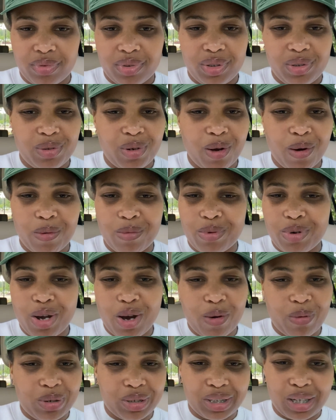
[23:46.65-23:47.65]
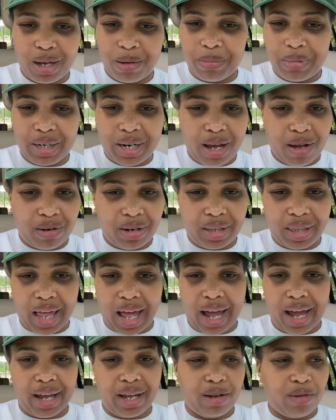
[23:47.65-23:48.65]
You don't know what's coming down the
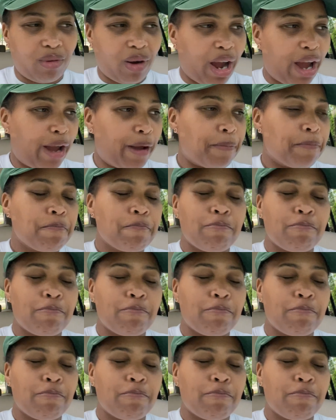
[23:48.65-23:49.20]
line, right?